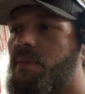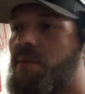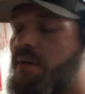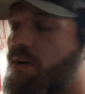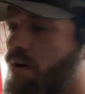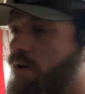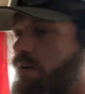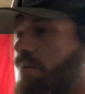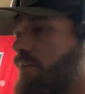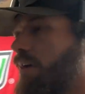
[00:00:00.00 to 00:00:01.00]
the
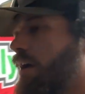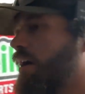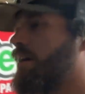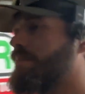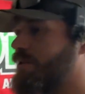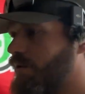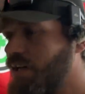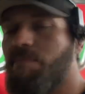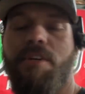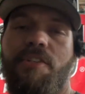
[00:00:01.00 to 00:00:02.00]

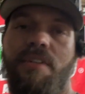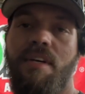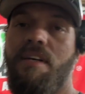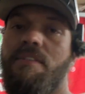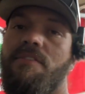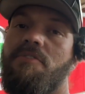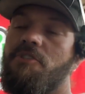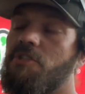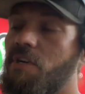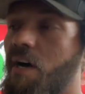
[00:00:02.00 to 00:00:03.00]
transmission is
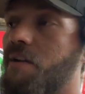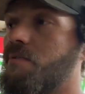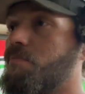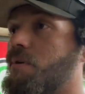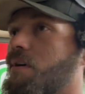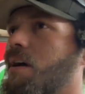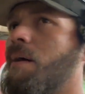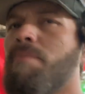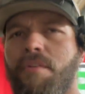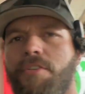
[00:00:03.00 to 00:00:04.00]
shot, but
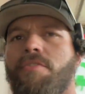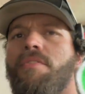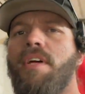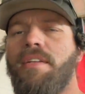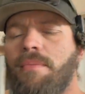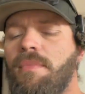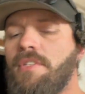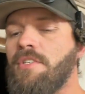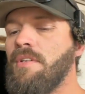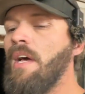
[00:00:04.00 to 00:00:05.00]
I'm pretty sure that I did
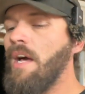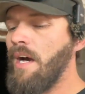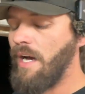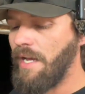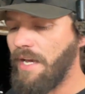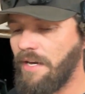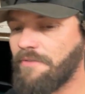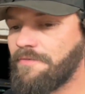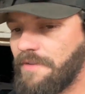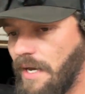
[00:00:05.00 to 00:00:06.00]
mention I
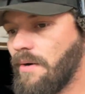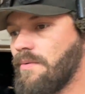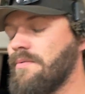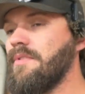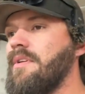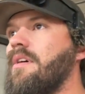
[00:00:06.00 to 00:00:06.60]
have found